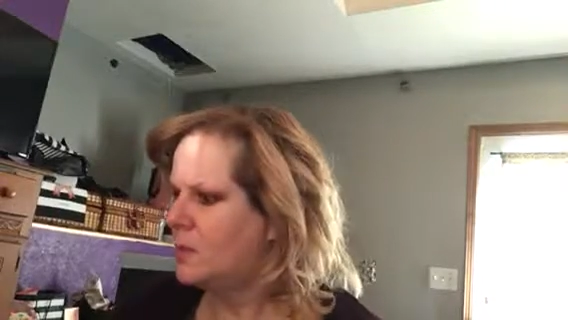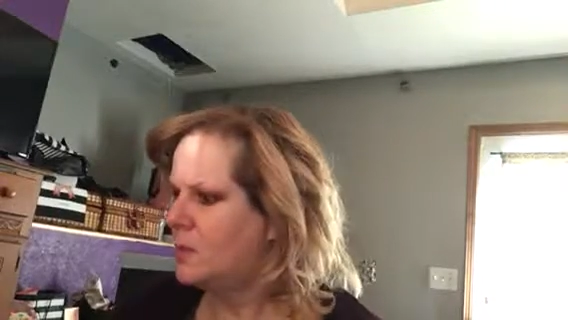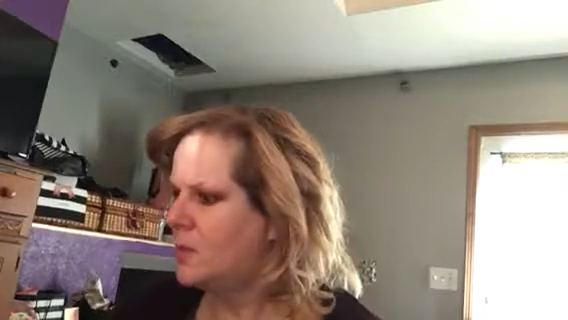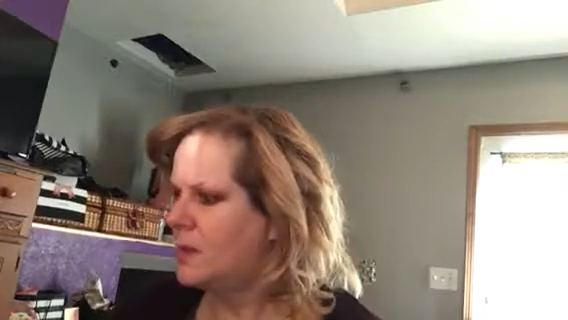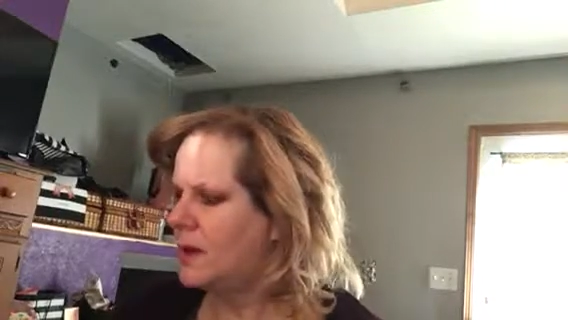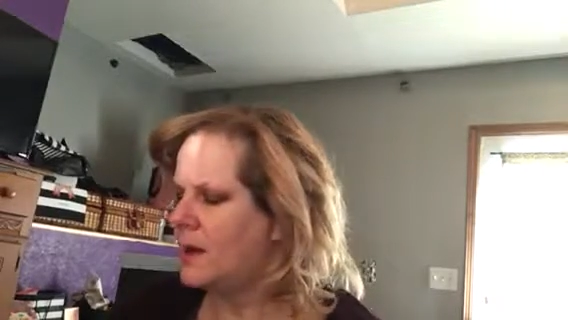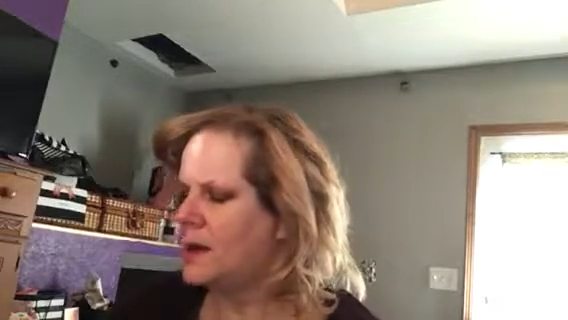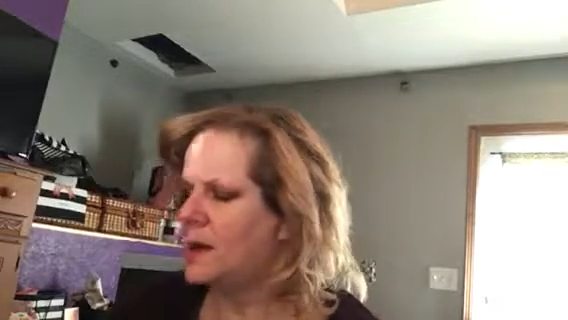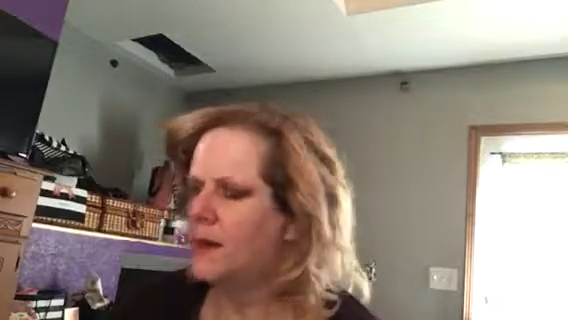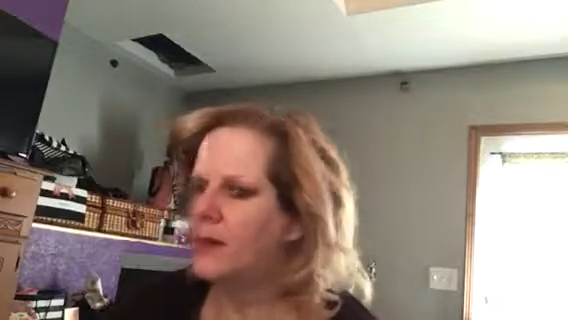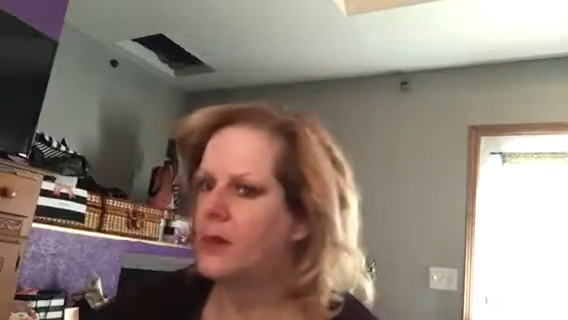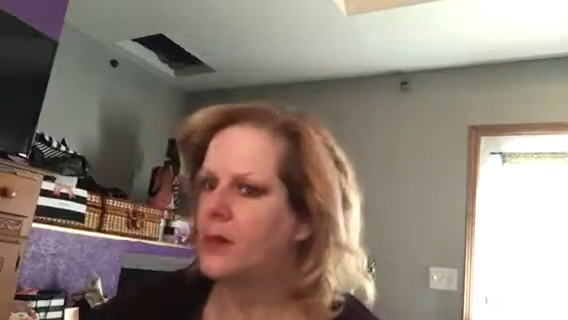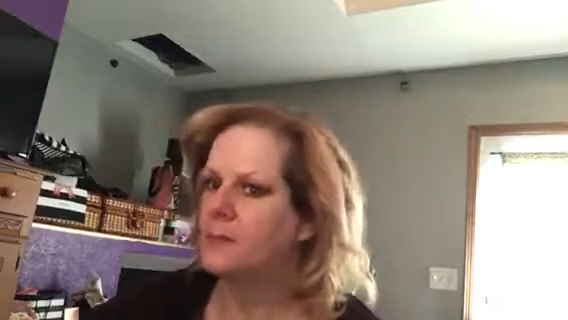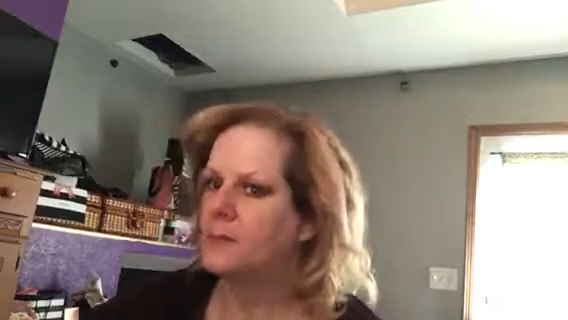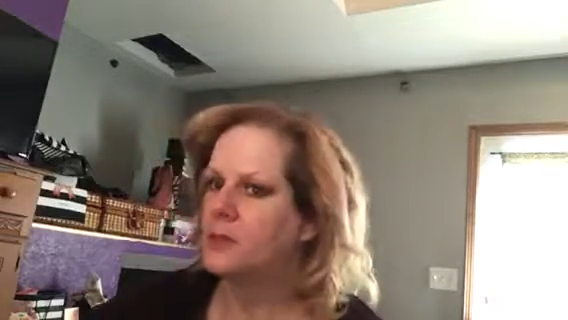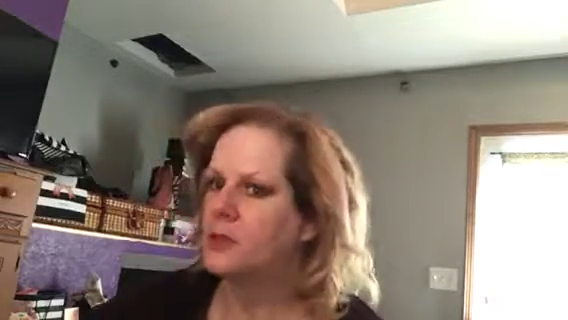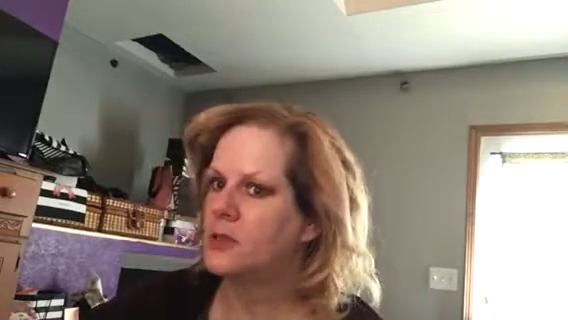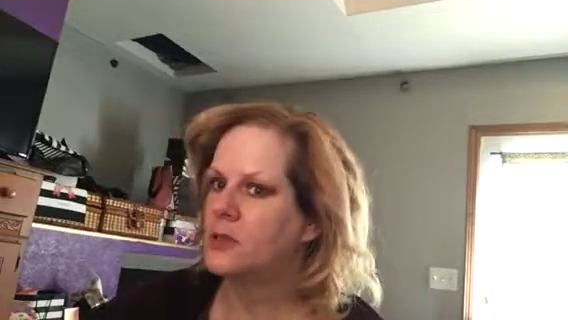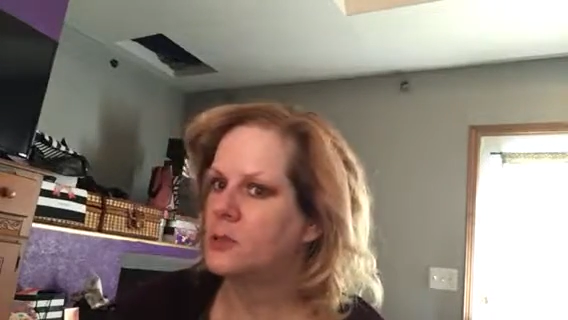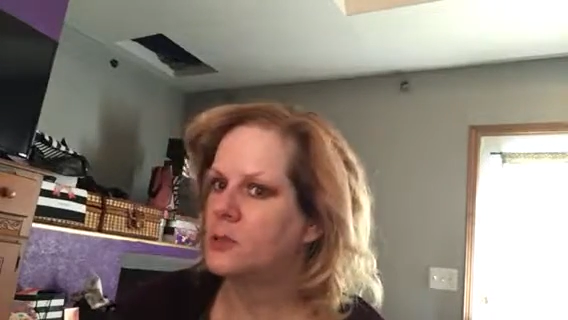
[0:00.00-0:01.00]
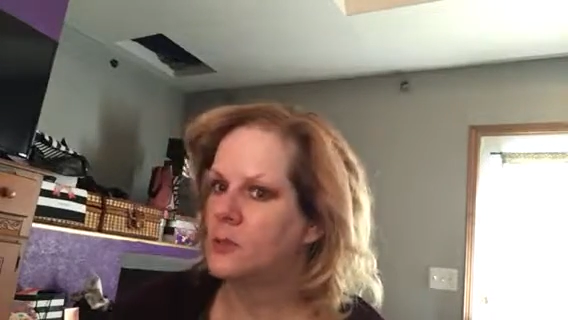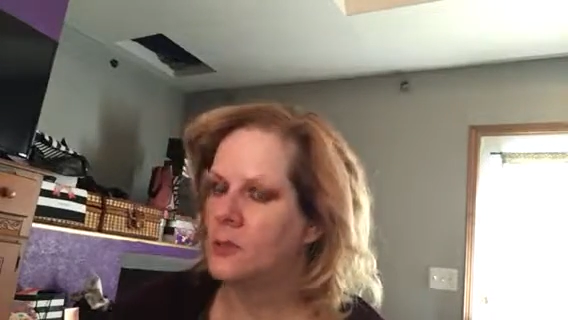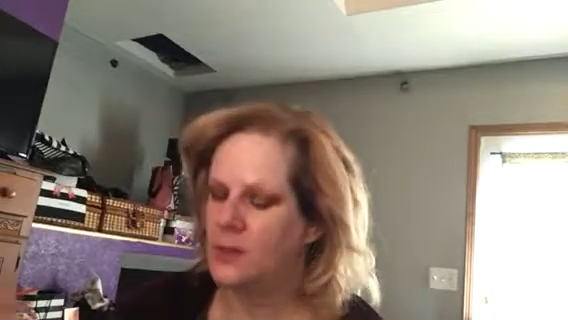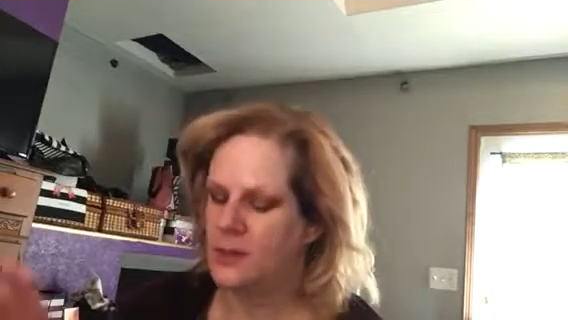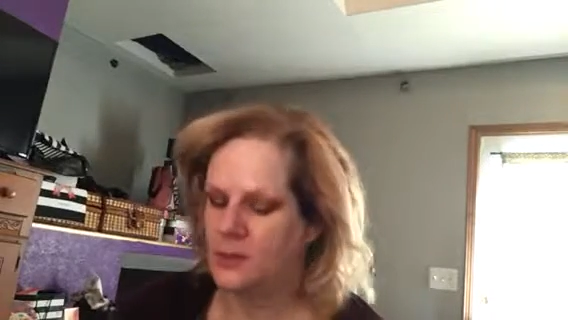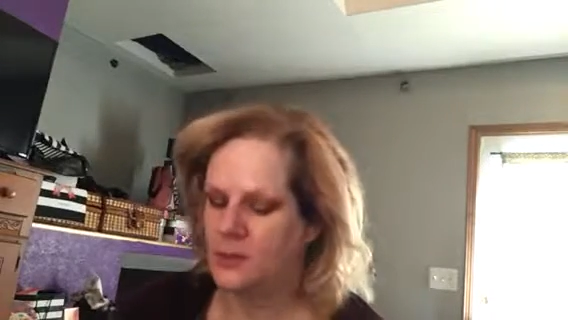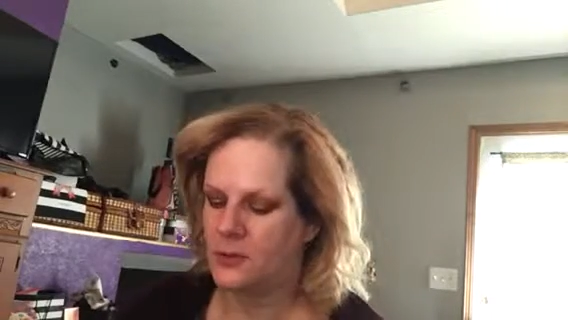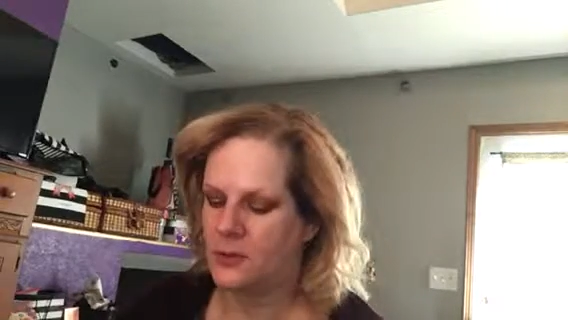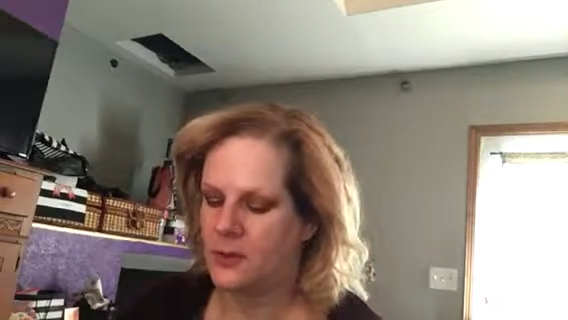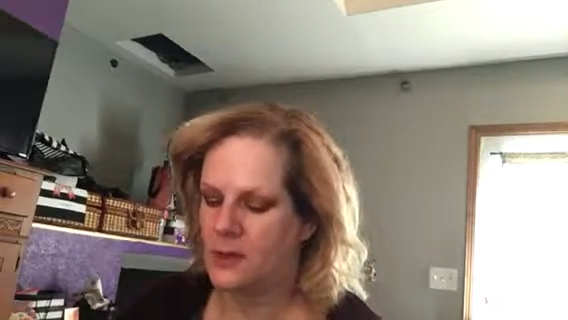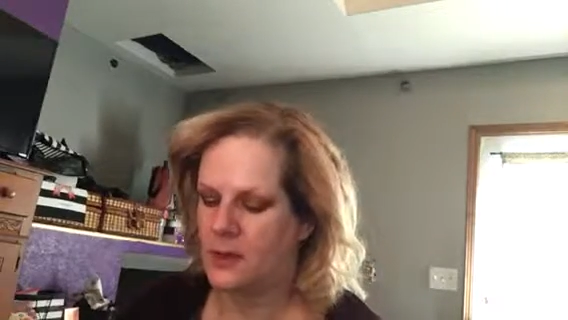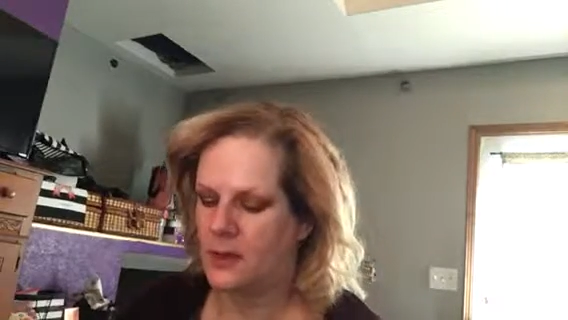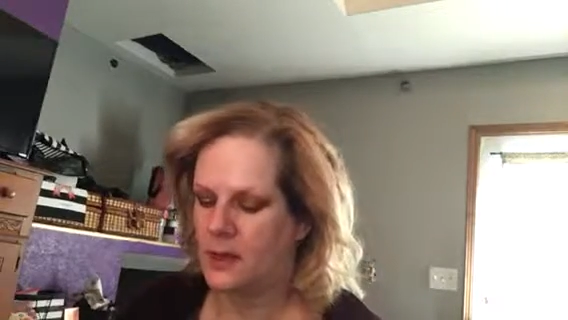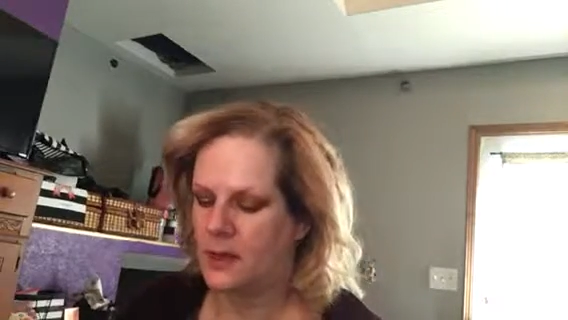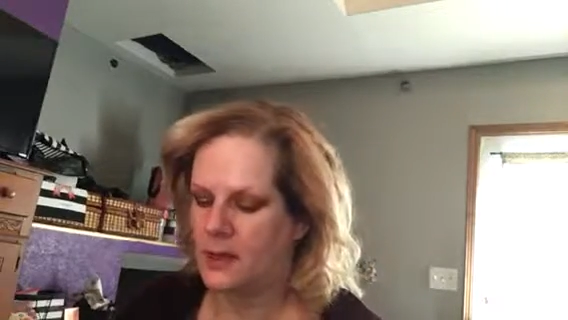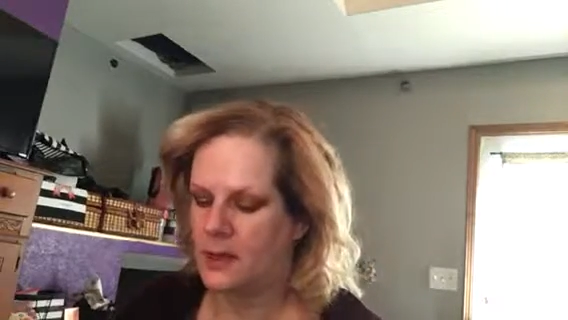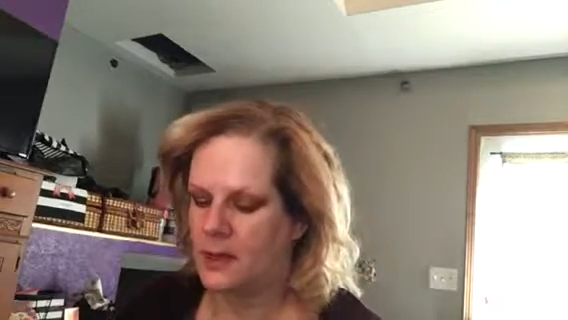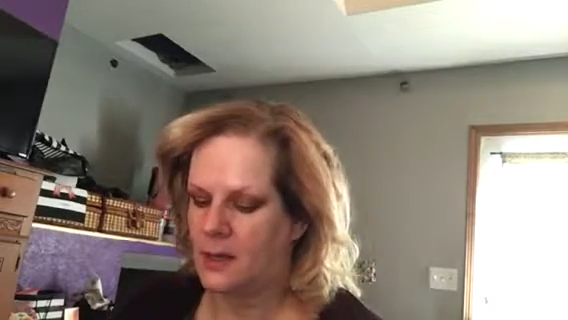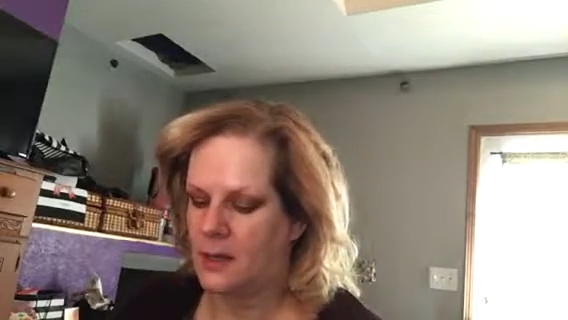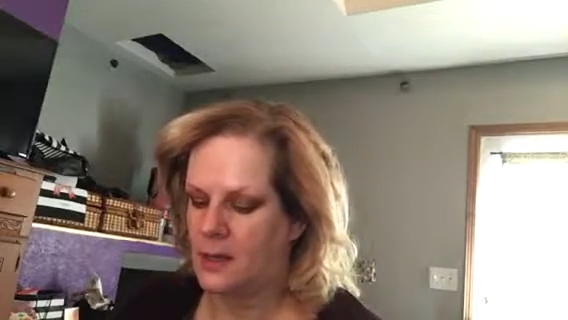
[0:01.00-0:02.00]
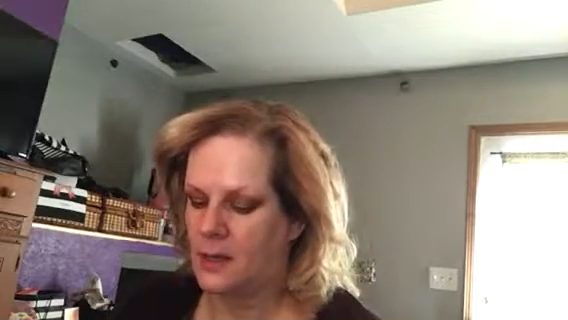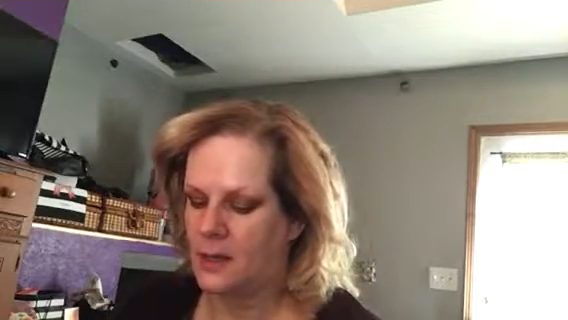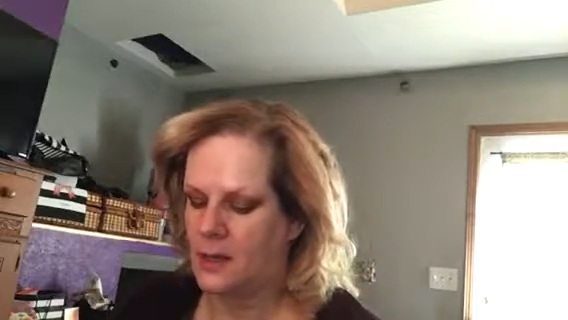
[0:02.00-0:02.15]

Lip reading: But I'm just wondering,